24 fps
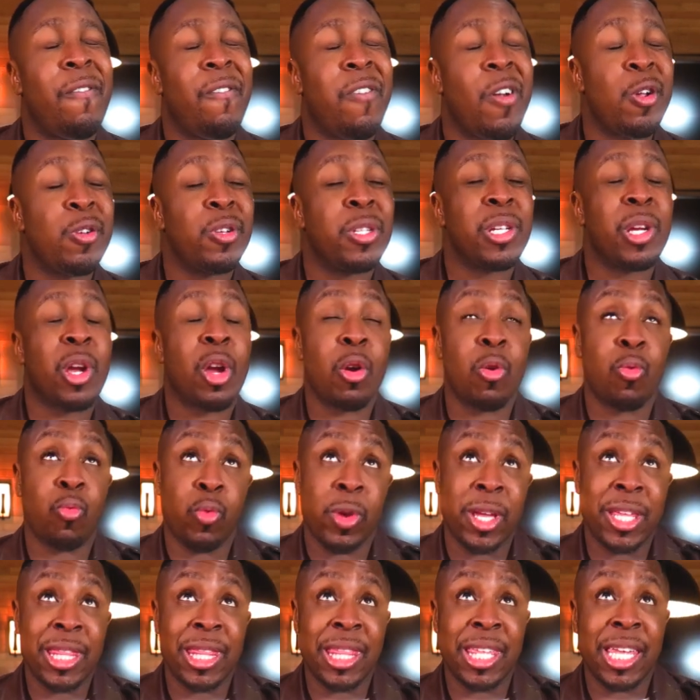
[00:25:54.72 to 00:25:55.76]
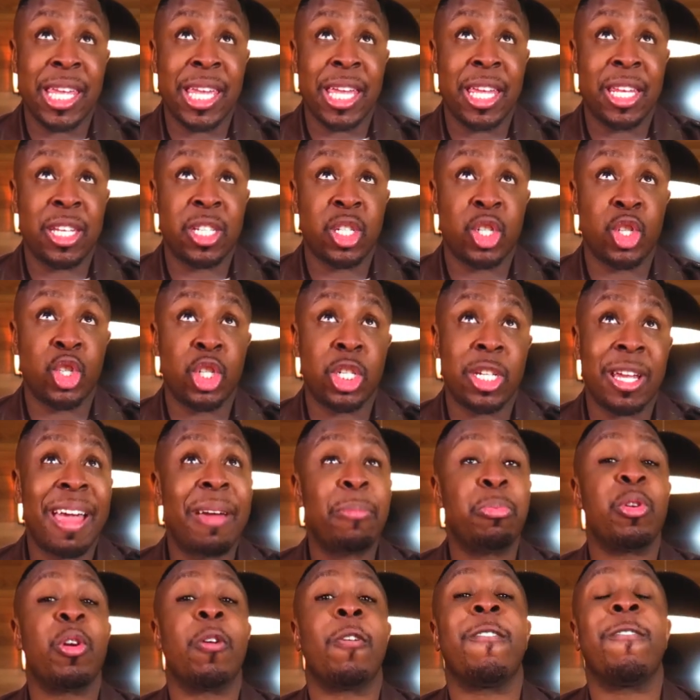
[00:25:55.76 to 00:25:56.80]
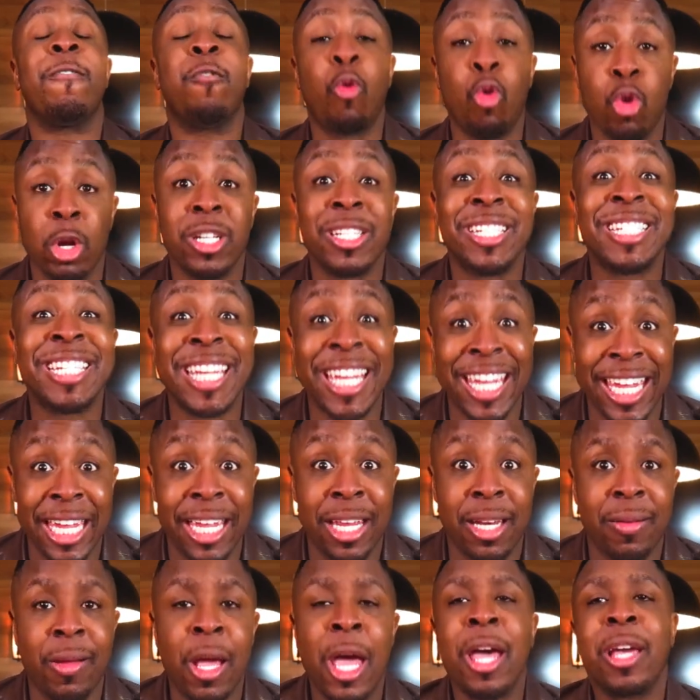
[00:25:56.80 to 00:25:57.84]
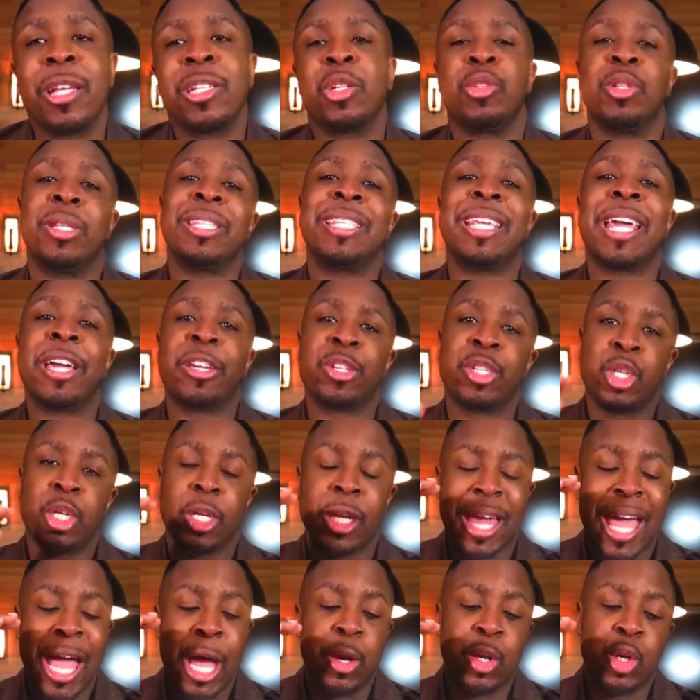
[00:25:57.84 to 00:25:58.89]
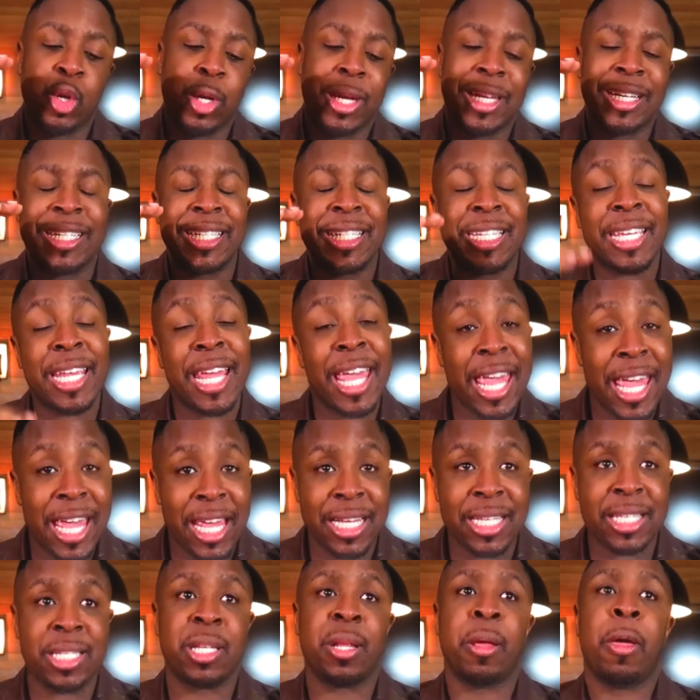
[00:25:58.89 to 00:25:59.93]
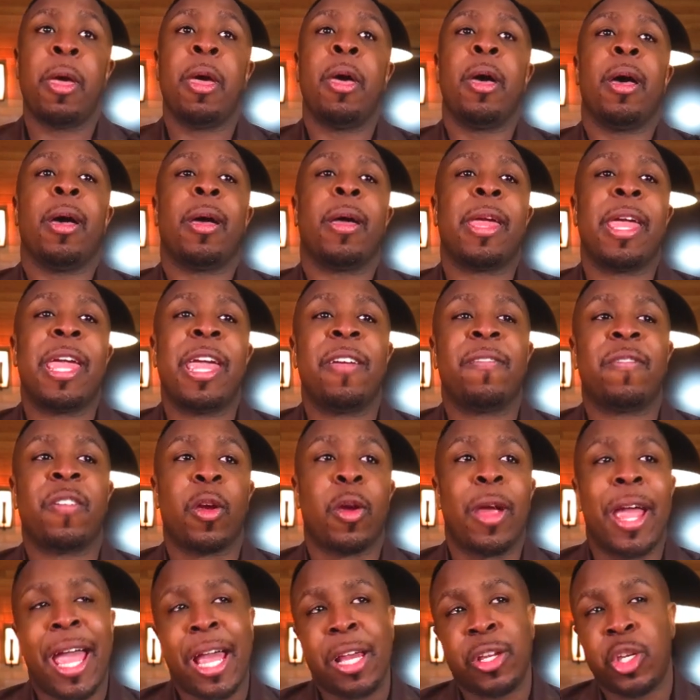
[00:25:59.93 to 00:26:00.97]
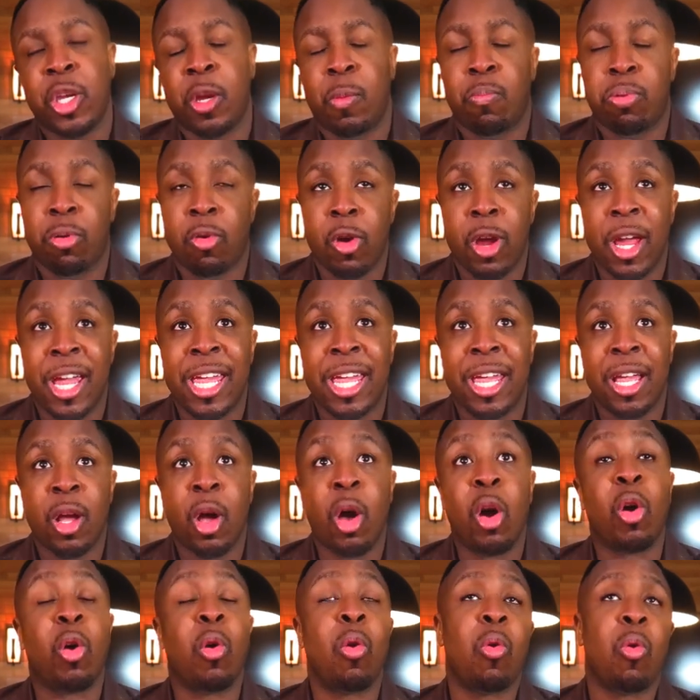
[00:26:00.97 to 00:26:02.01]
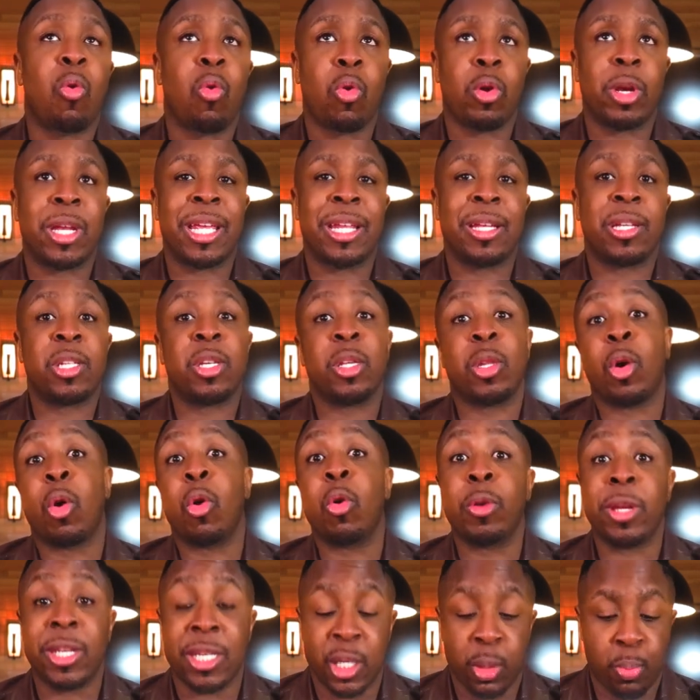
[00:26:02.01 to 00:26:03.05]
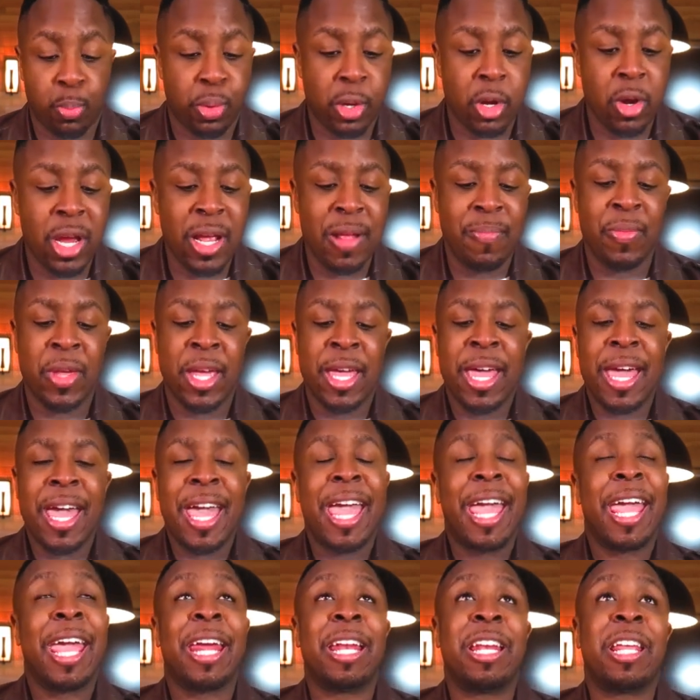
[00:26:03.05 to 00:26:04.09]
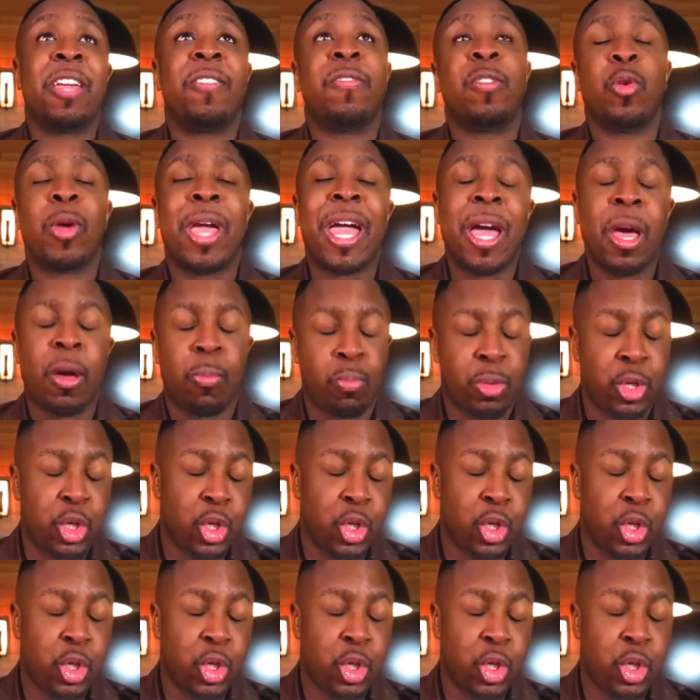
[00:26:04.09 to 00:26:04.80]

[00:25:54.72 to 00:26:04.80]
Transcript: 1 Corinthians chapter 14. So this is actually how you can test if you're actually praying according to the Holy Spirit. And if you have